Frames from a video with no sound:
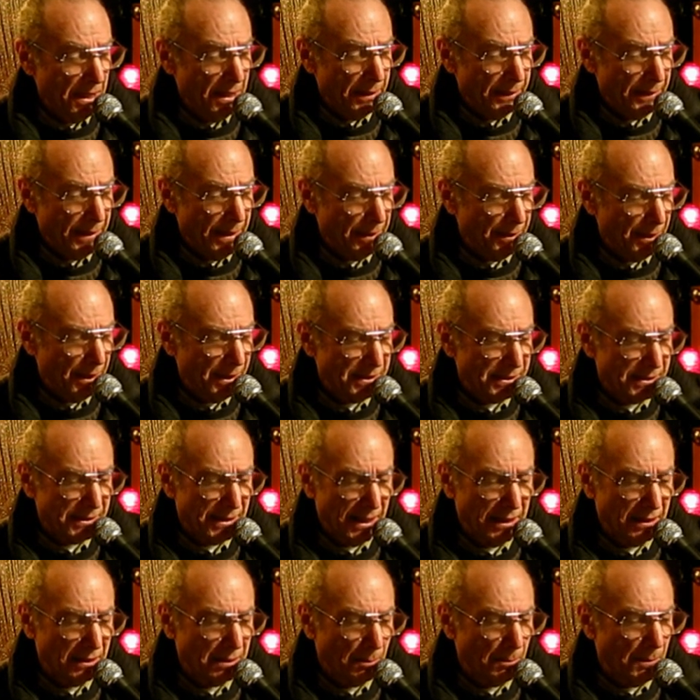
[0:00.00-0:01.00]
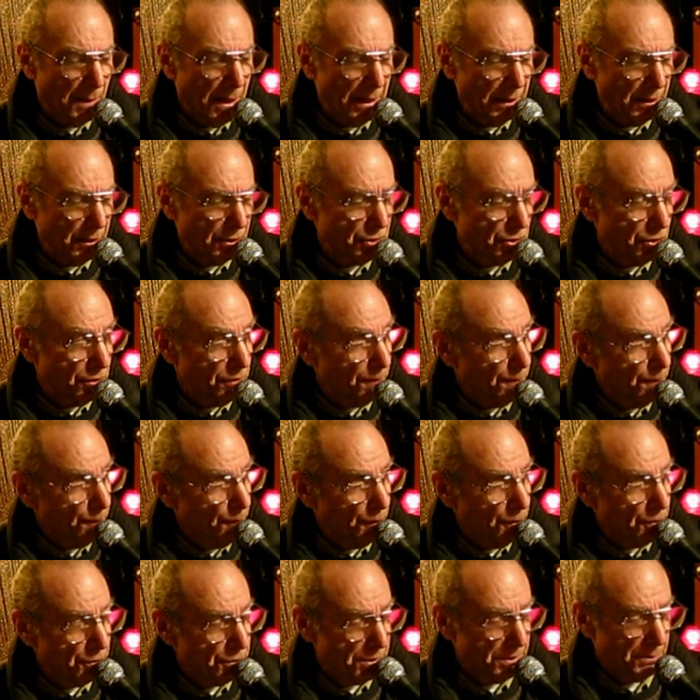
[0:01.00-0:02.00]
Now they say demolish the
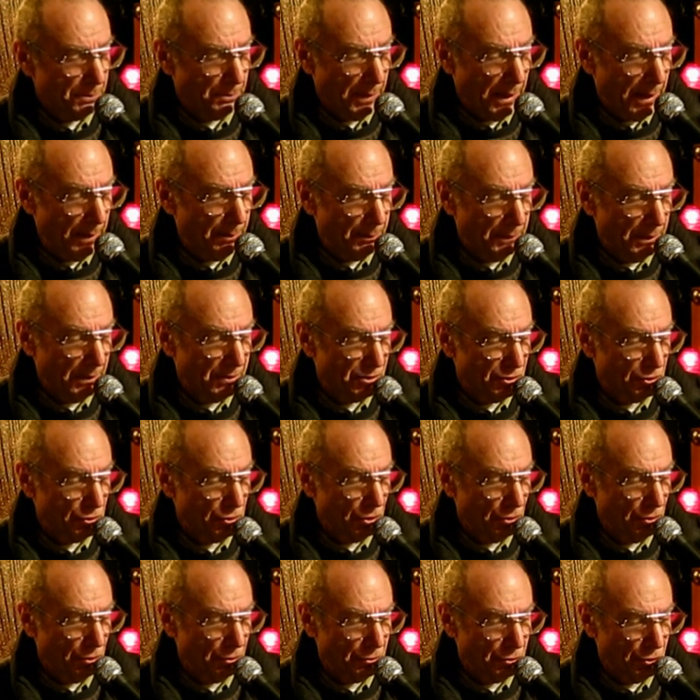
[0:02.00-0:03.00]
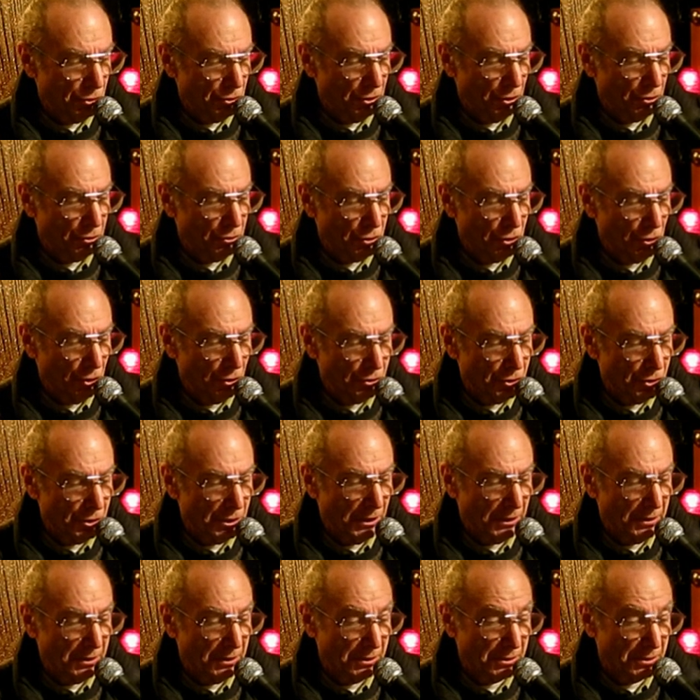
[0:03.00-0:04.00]
First Baptist Church, the church
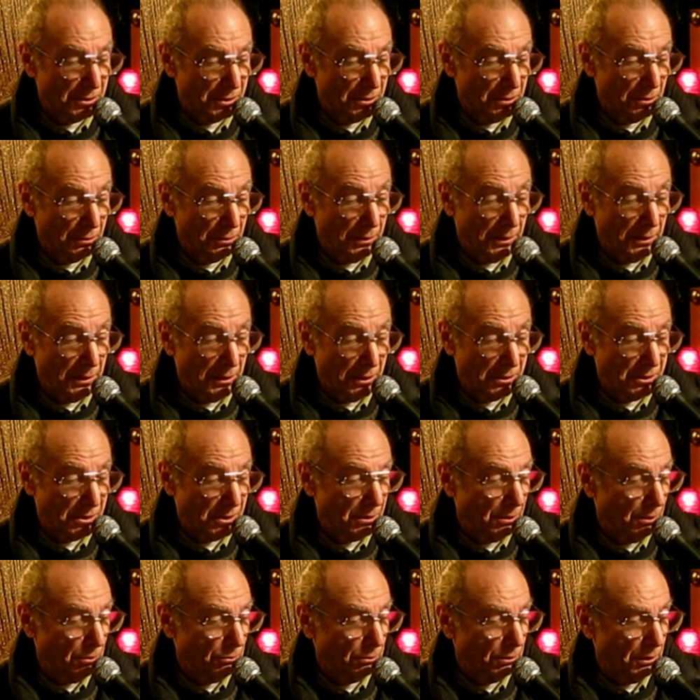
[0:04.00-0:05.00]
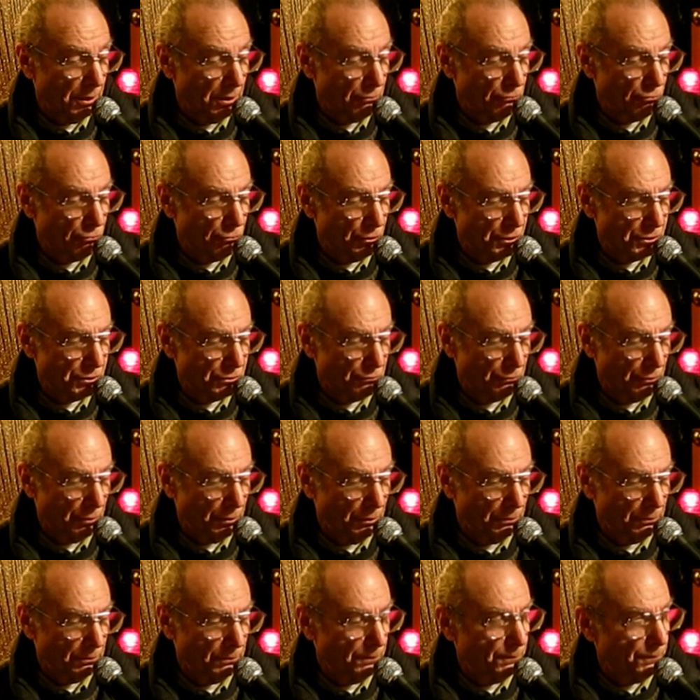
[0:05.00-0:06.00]
that has stood at this lonely
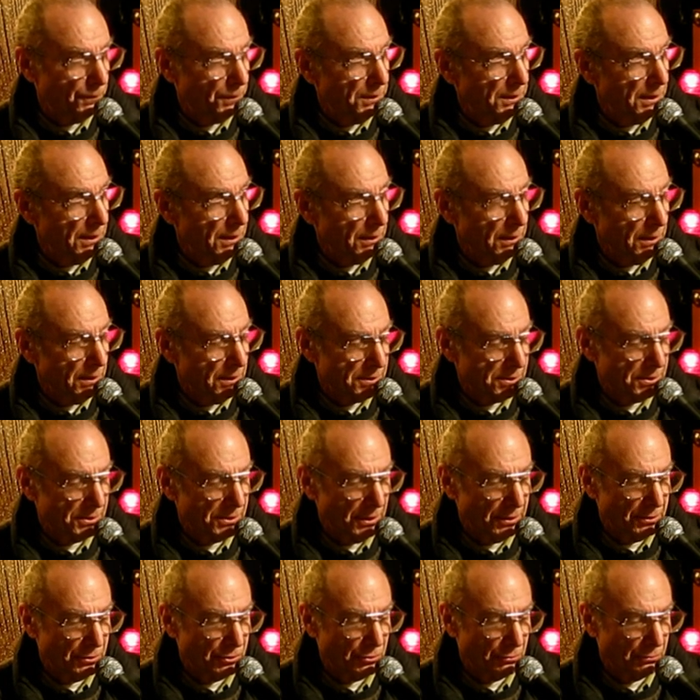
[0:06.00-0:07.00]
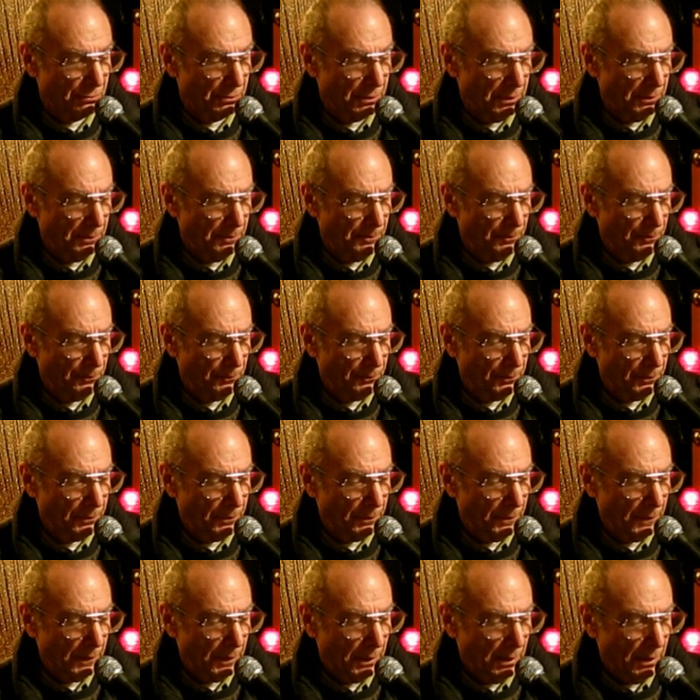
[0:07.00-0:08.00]
crossroad for nearly a century.
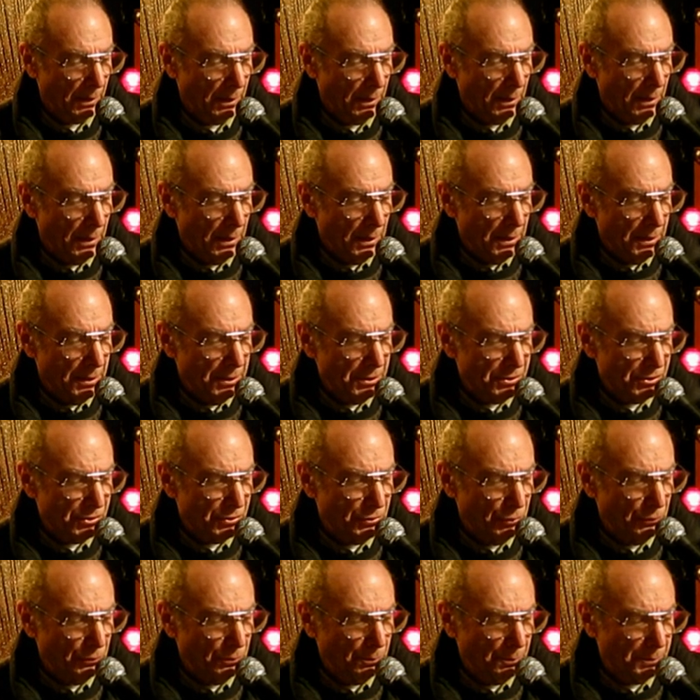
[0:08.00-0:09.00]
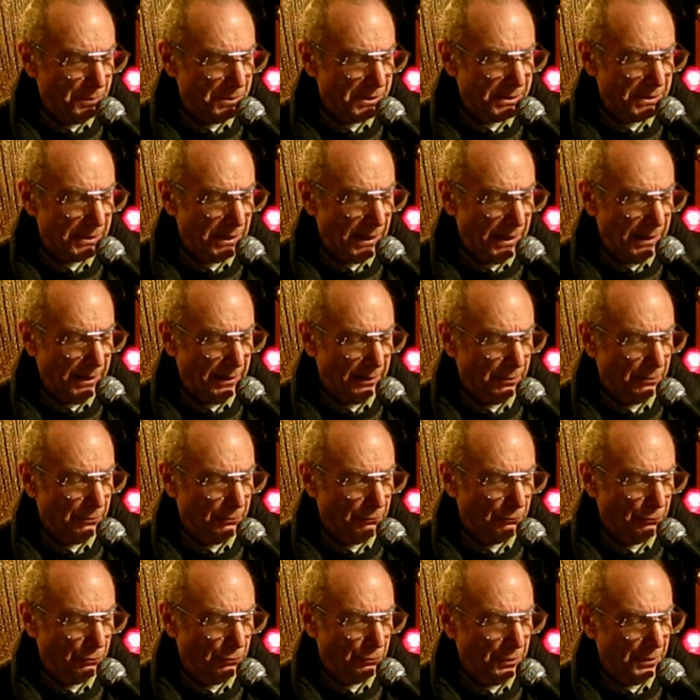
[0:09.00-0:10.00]
This doomed site,
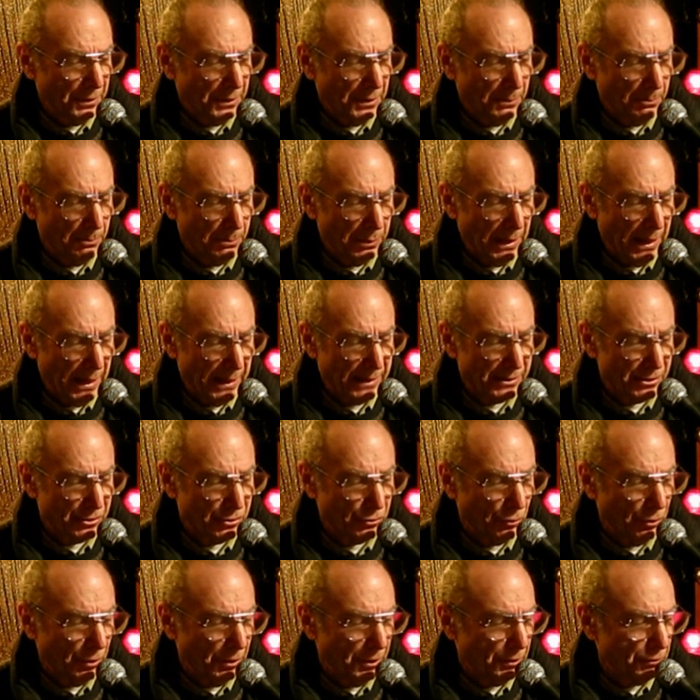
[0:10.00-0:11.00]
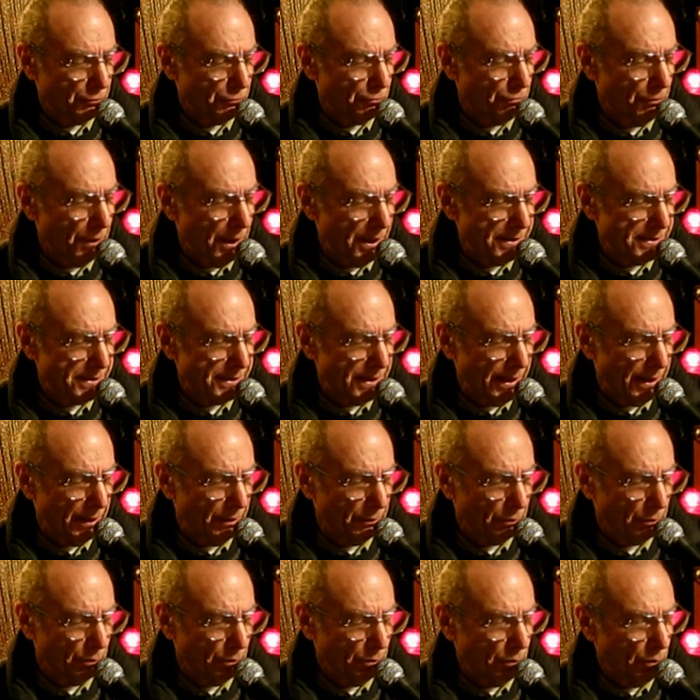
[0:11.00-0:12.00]
rooted in black soil, cries
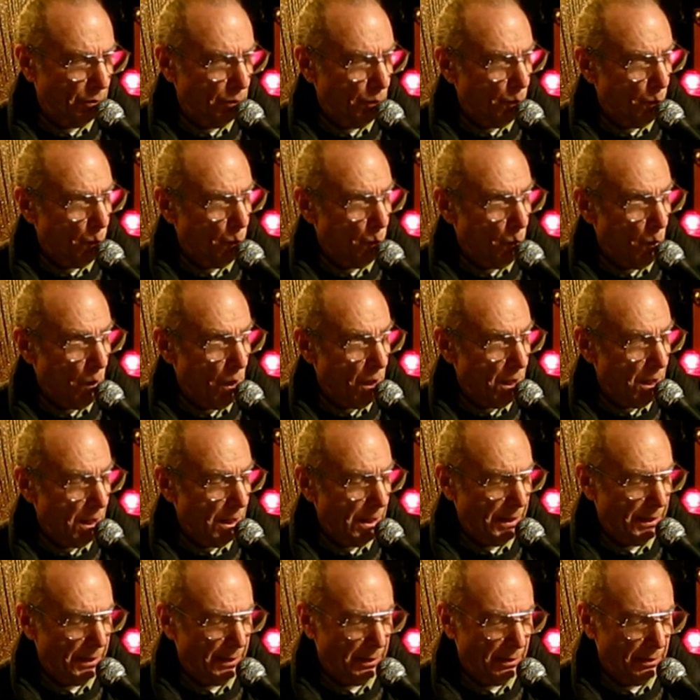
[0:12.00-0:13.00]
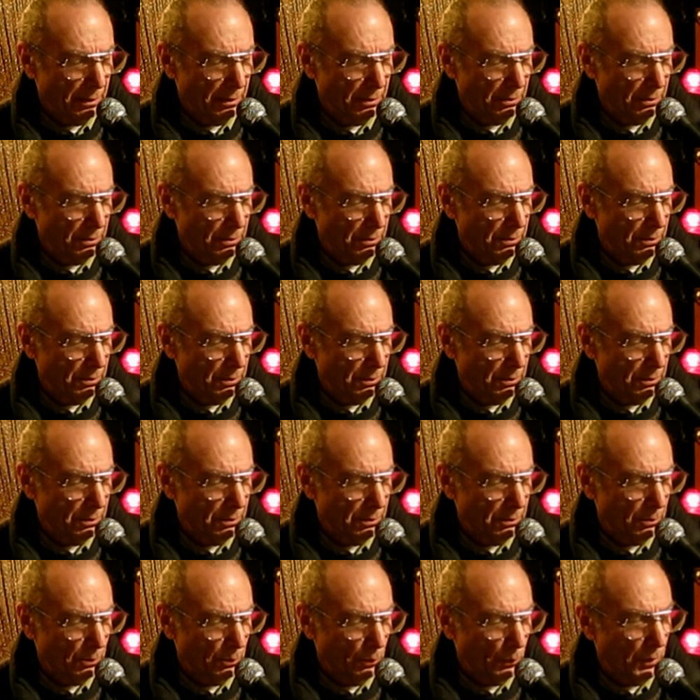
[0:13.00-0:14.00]
out, why?
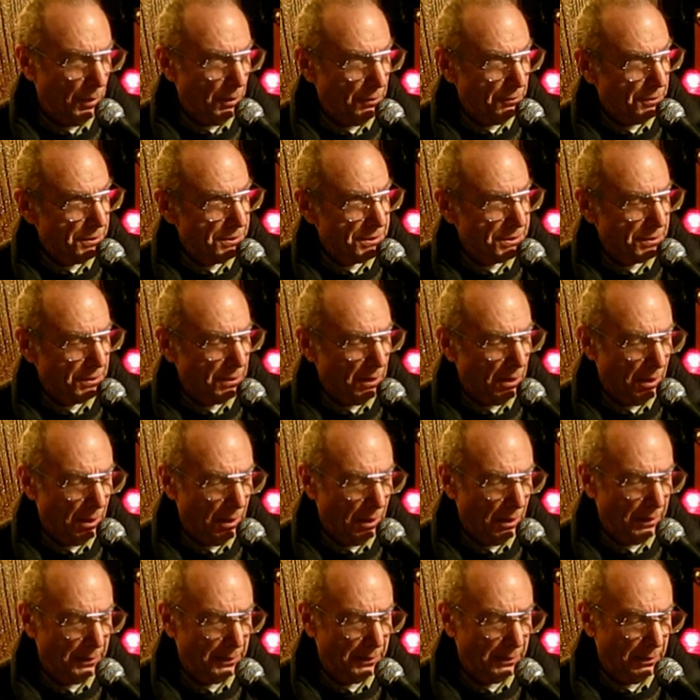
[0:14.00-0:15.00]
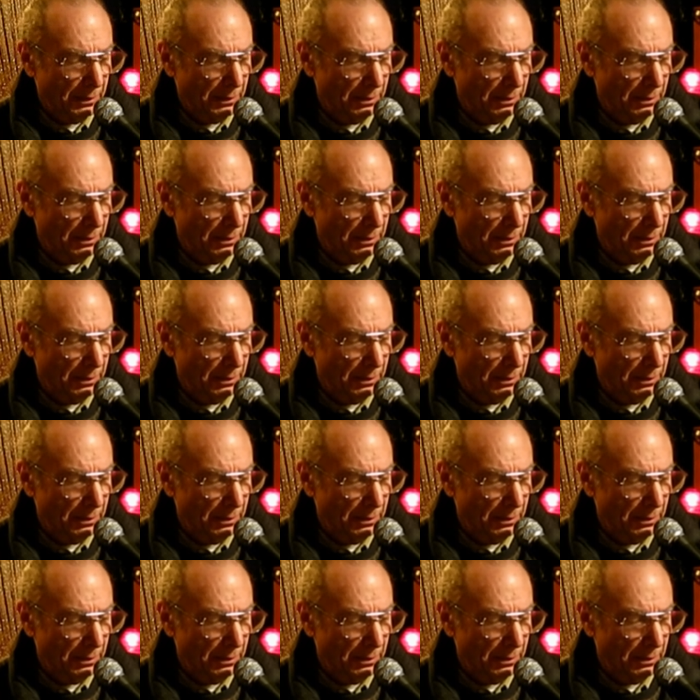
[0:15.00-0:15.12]
Where is God?